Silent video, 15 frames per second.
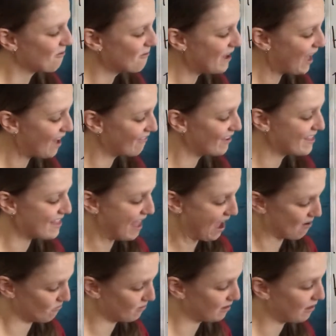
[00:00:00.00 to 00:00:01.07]
We have a
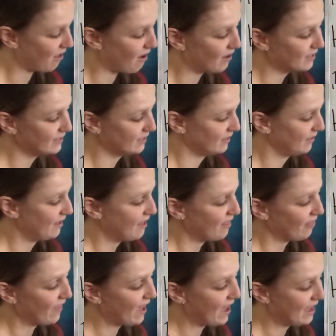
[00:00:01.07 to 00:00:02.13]
noun clause
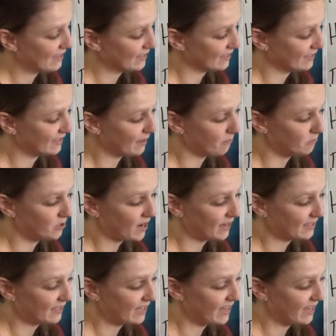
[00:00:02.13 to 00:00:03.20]
that has a
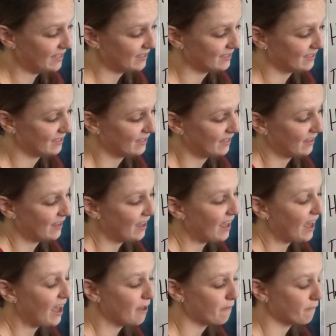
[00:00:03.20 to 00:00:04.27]
subject, it,
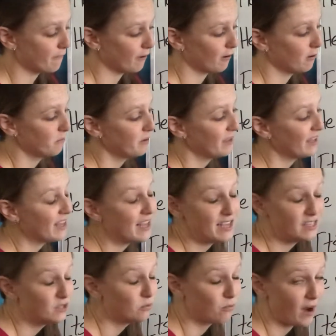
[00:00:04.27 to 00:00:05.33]
and verb,
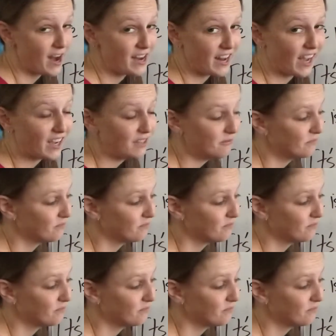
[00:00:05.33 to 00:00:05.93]
is raining.